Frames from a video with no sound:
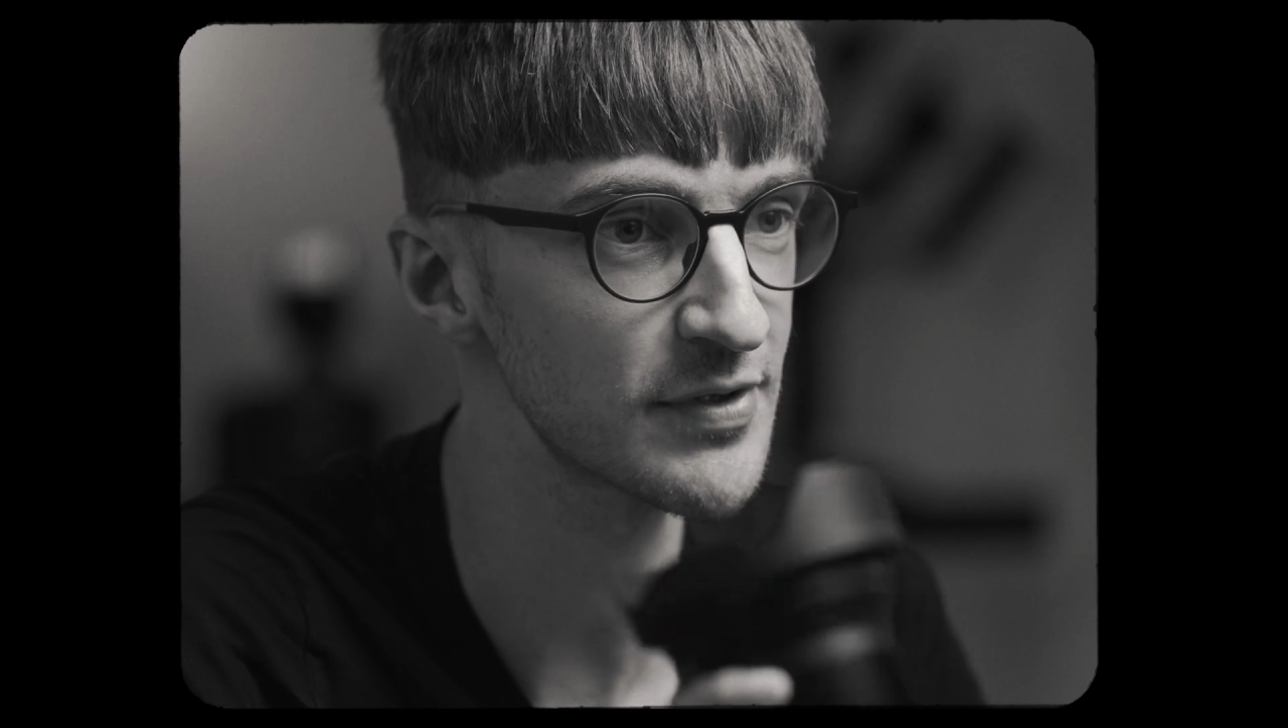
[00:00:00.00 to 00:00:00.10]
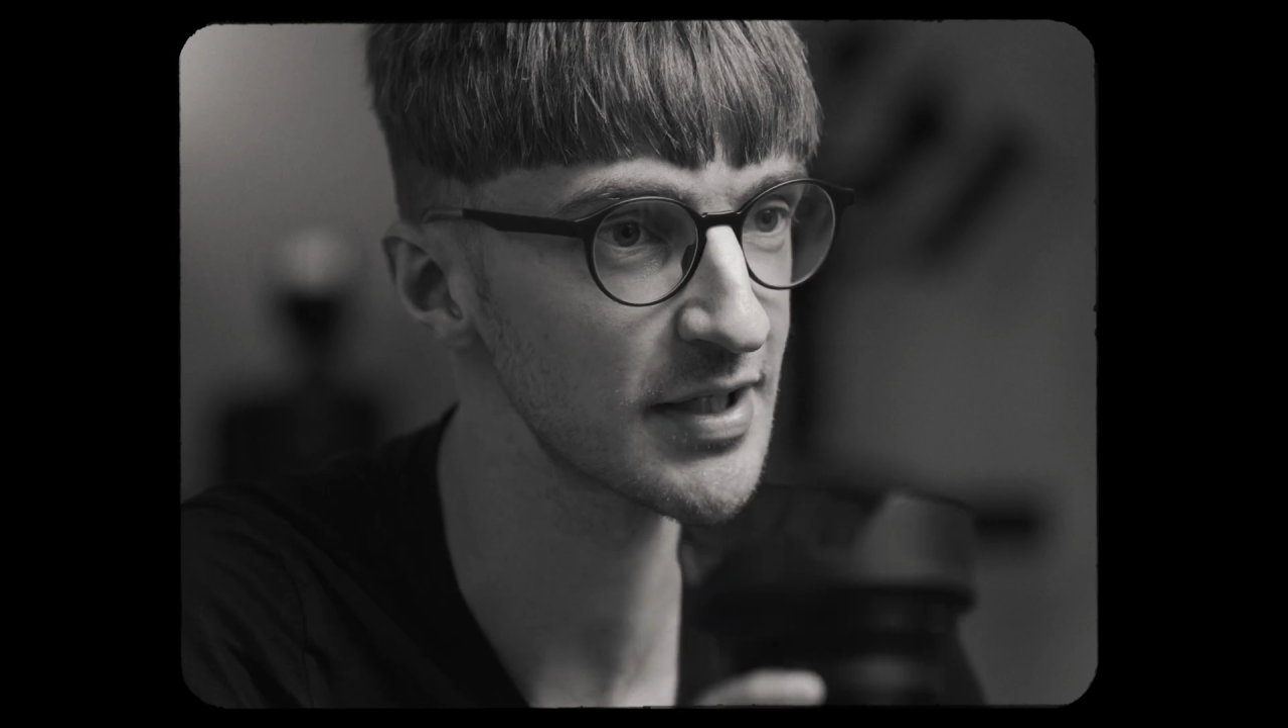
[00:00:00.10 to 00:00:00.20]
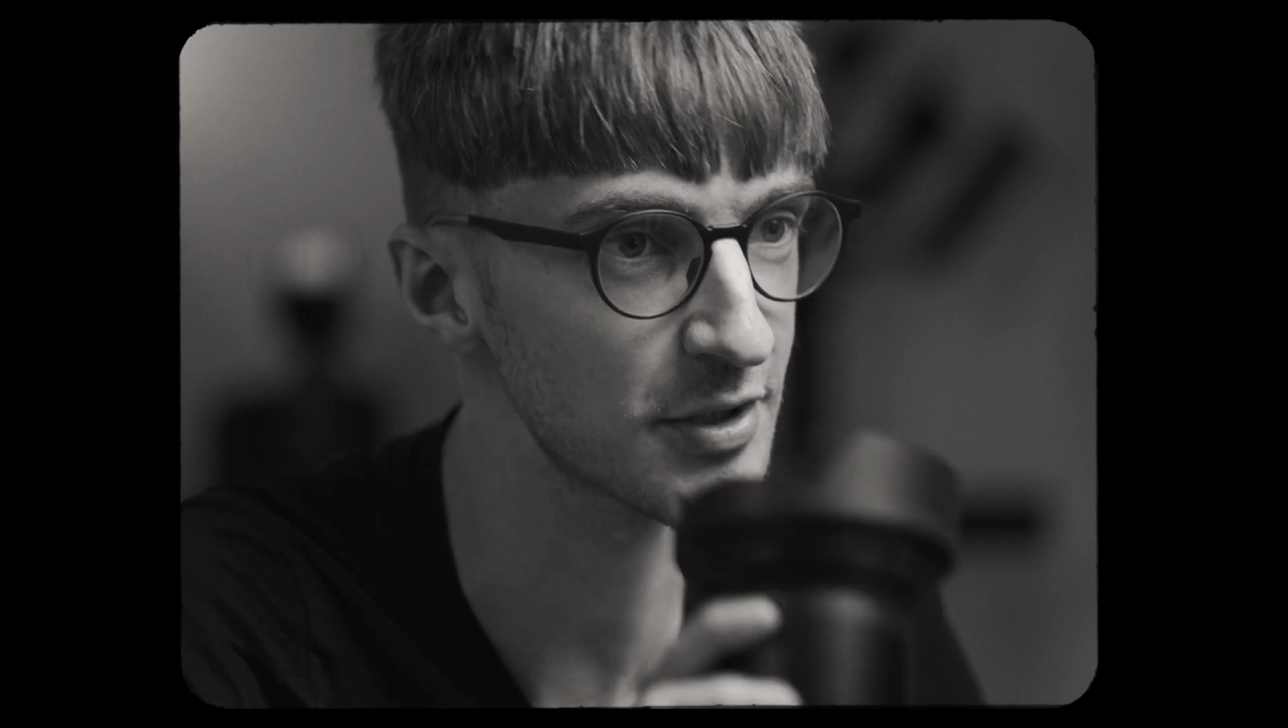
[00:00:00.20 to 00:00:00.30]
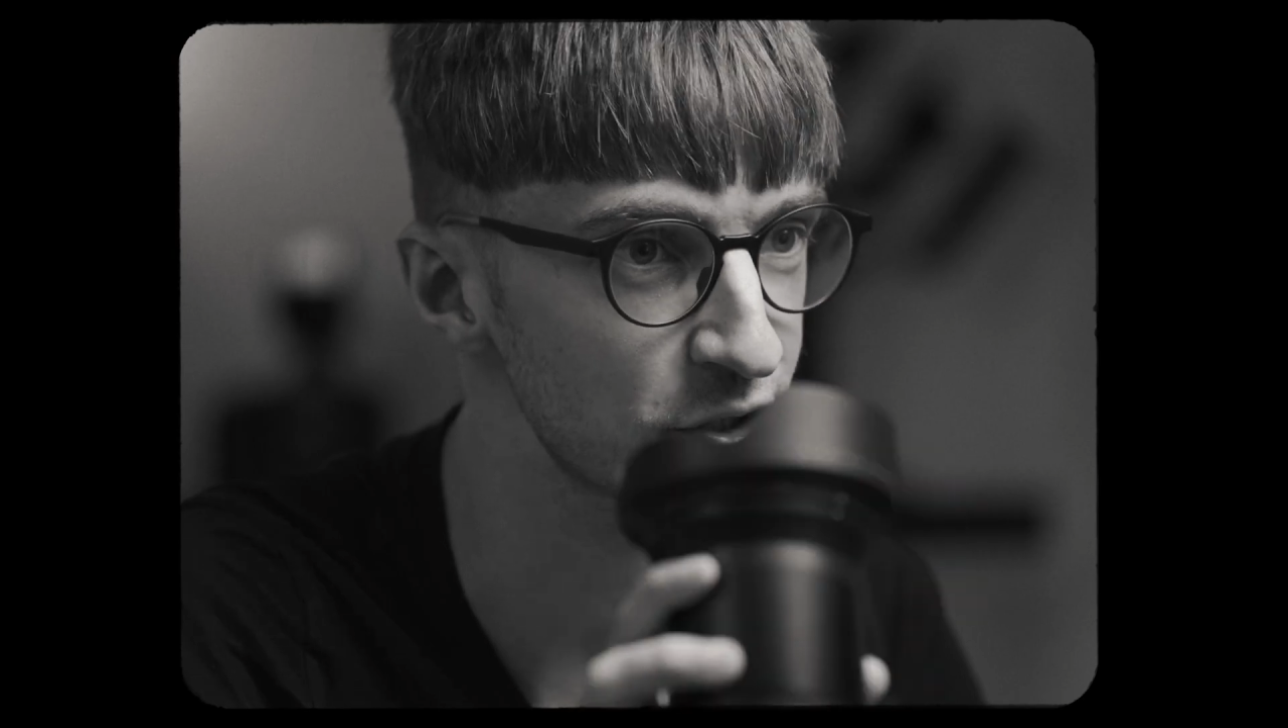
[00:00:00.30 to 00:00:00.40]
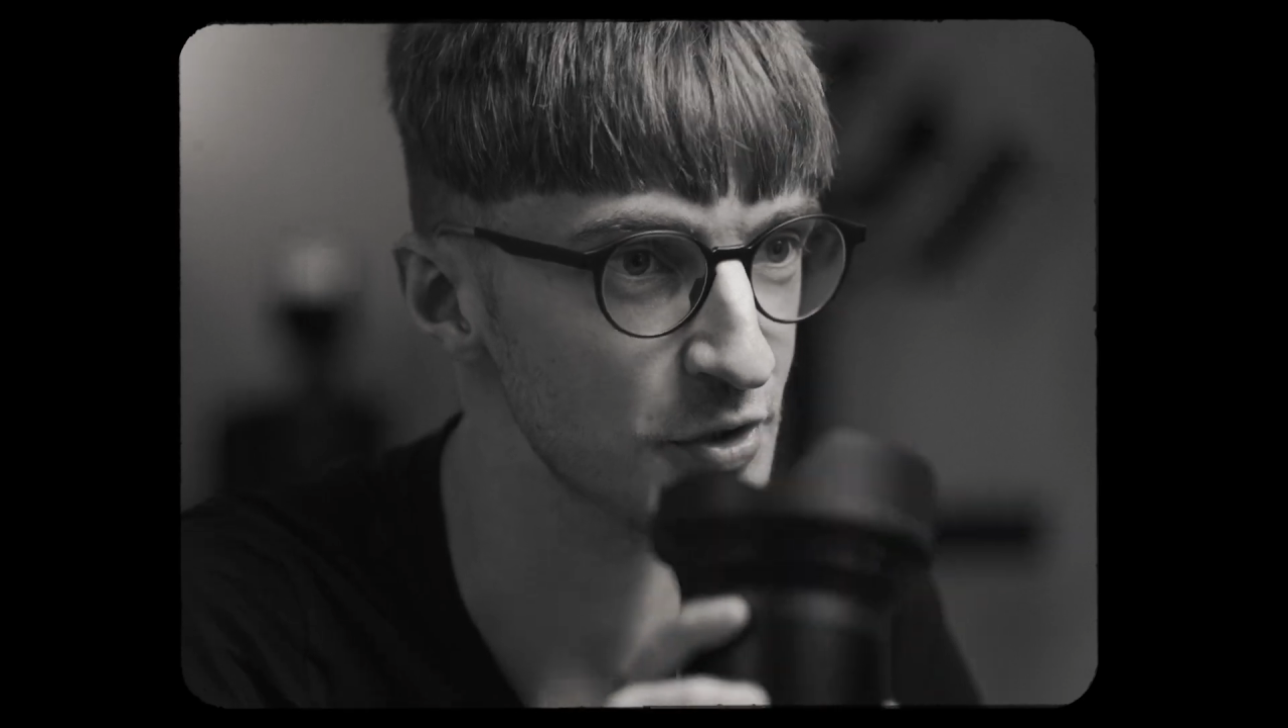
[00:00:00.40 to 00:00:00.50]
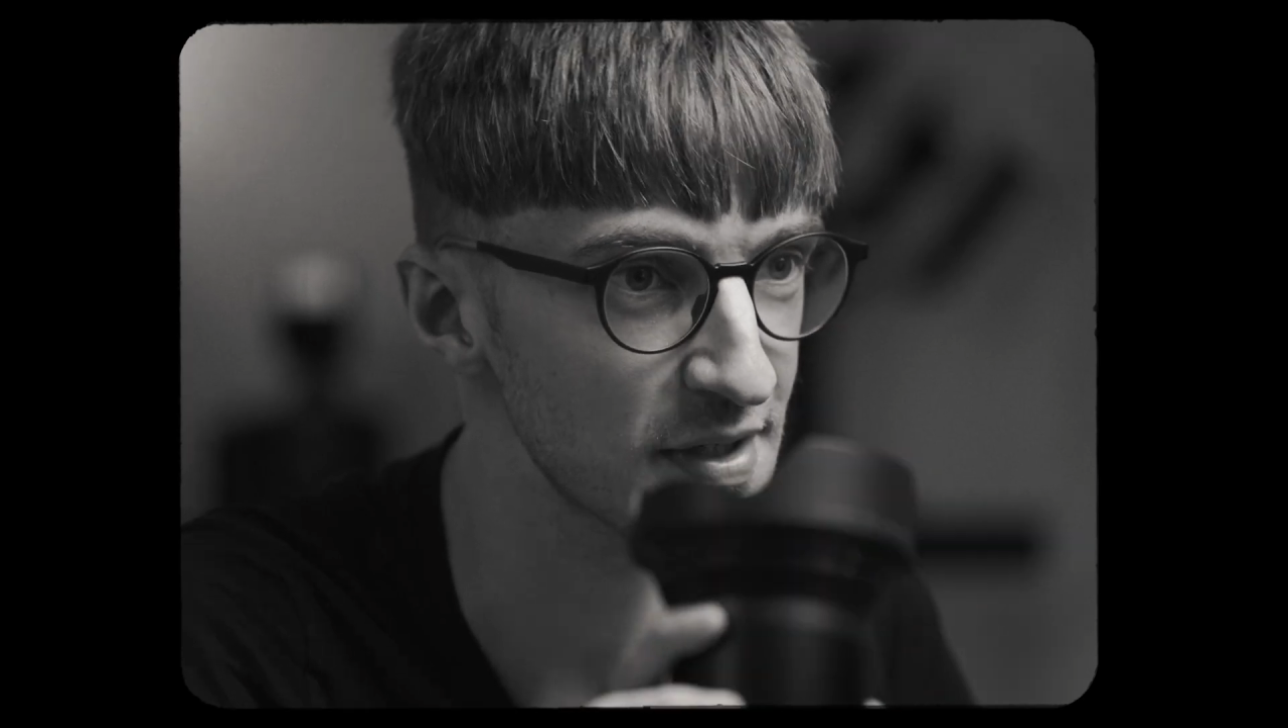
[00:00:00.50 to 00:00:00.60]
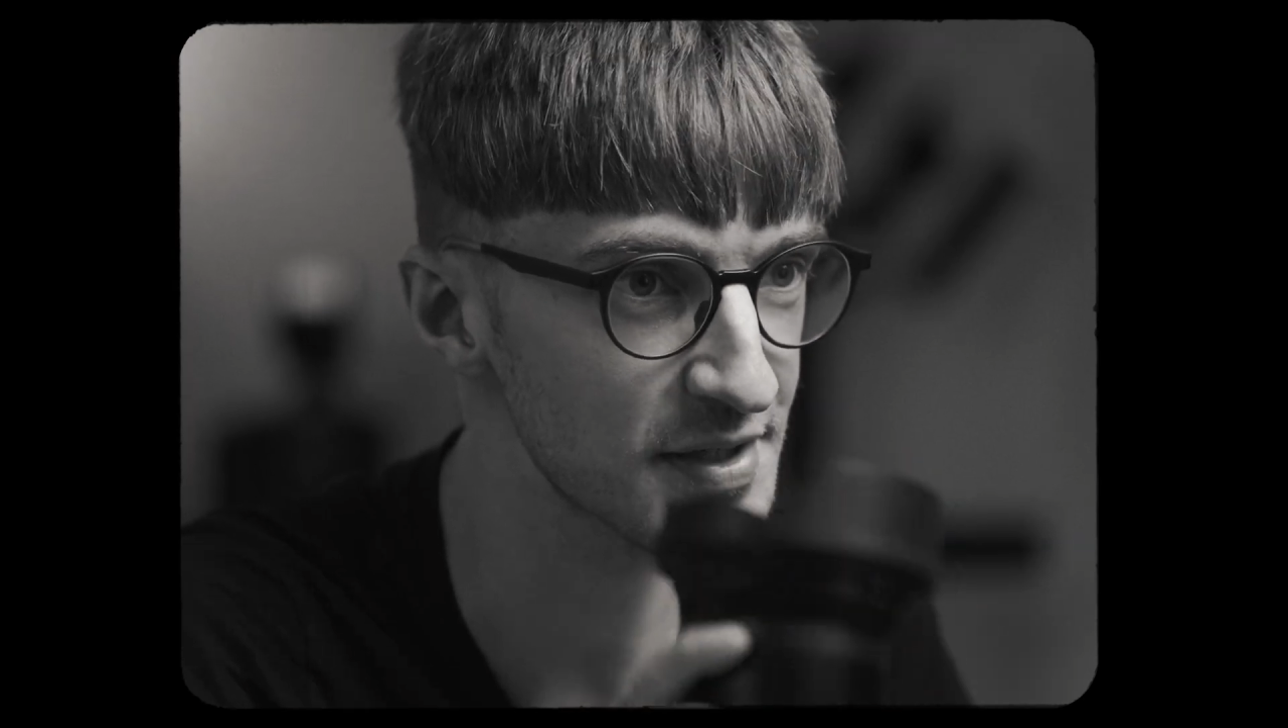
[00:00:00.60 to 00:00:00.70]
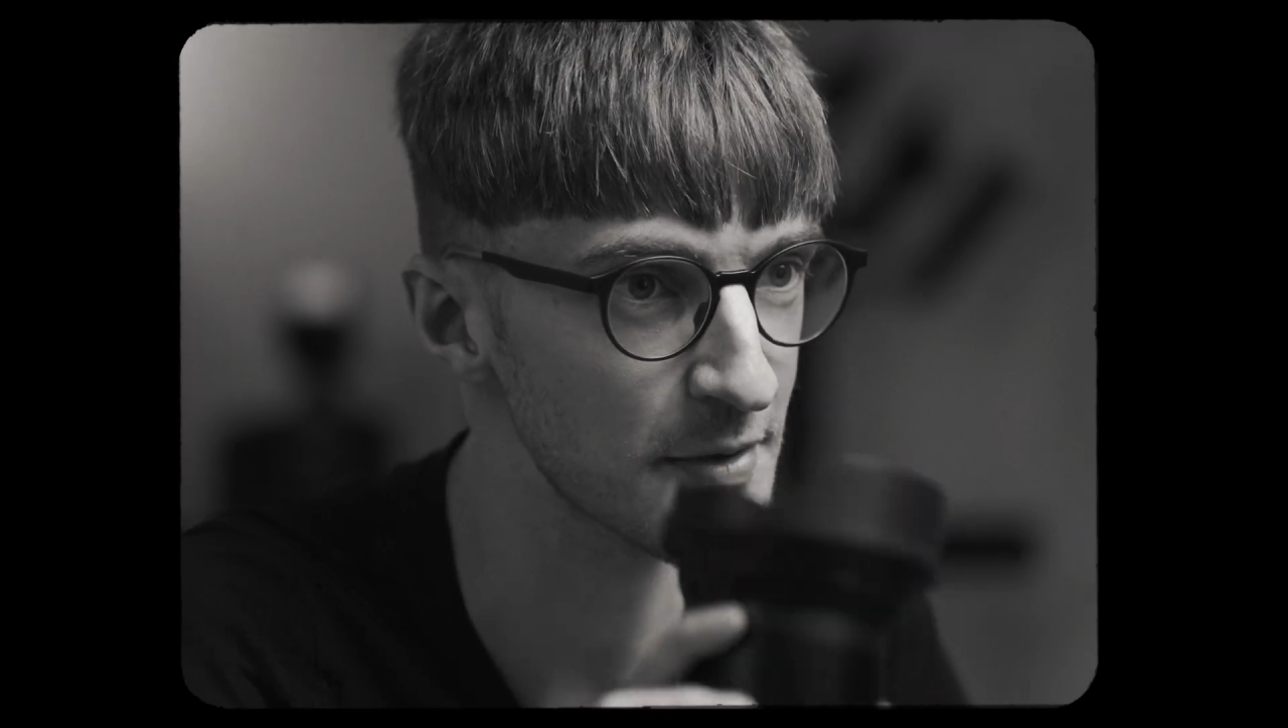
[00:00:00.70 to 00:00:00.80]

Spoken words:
really good choice,